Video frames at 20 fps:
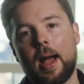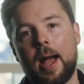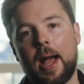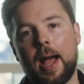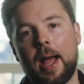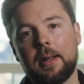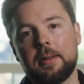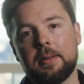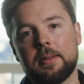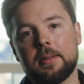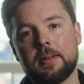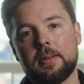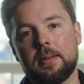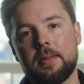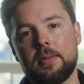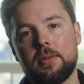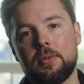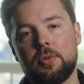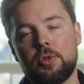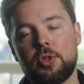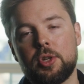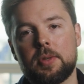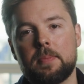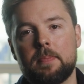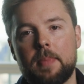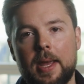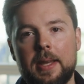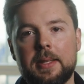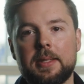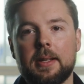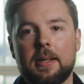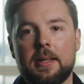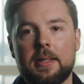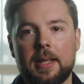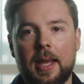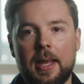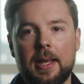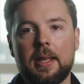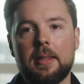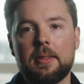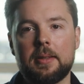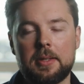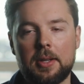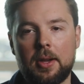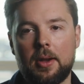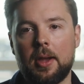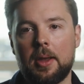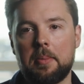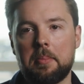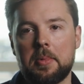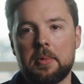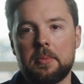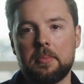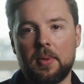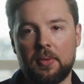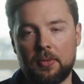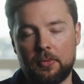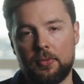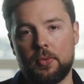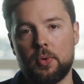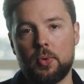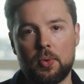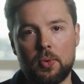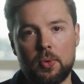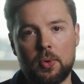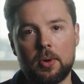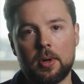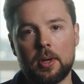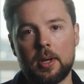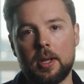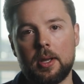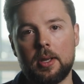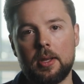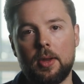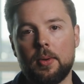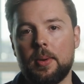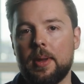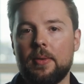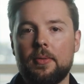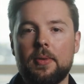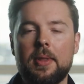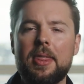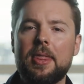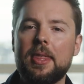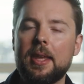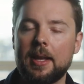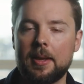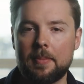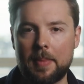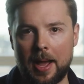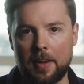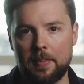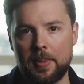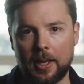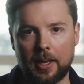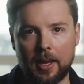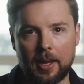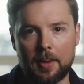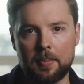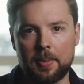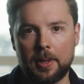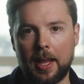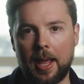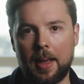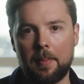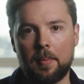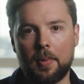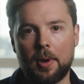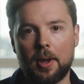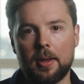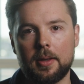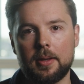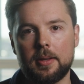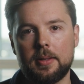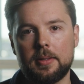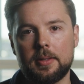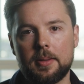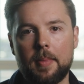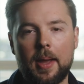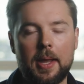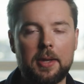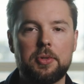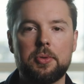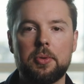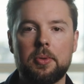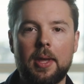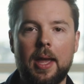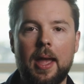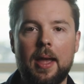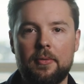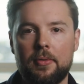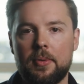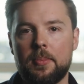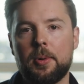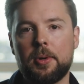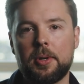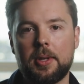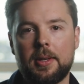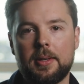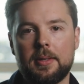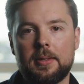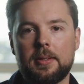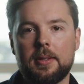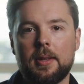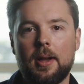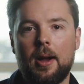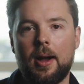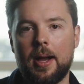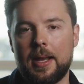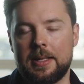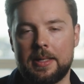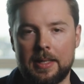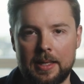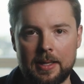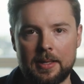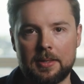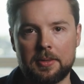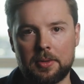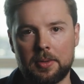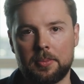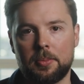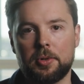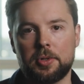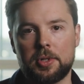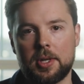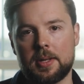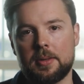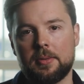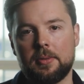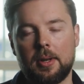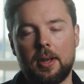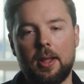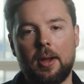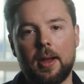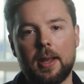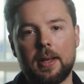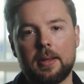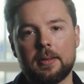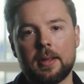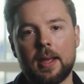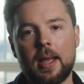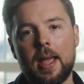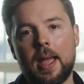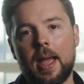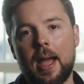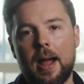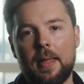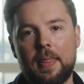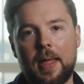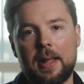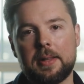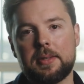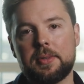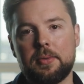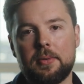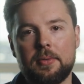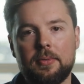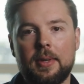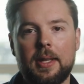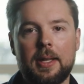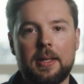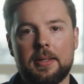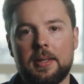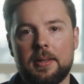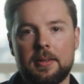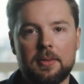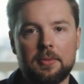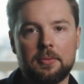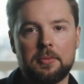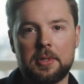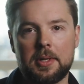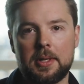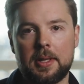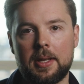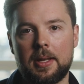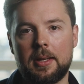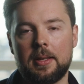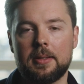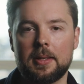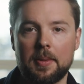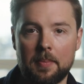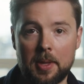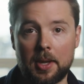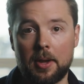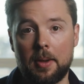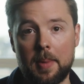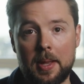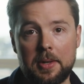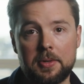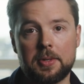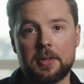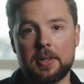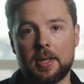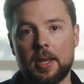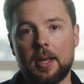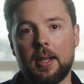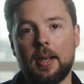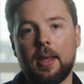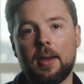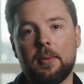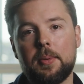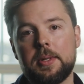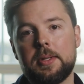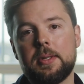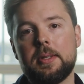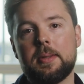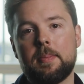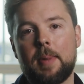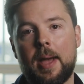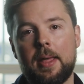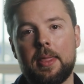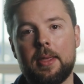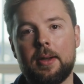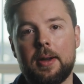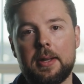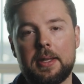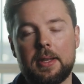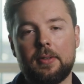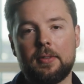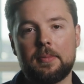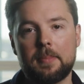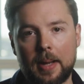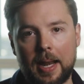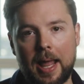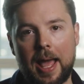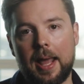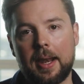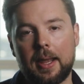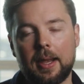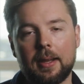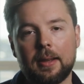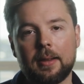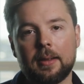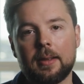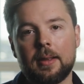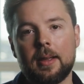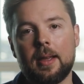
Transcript: And just basically taking the time before you even think about picking up a camera to make sure that everybody's ideas on the project are aligned. And that sort of links into really something I mentioned earlier, which is about the idea of planning.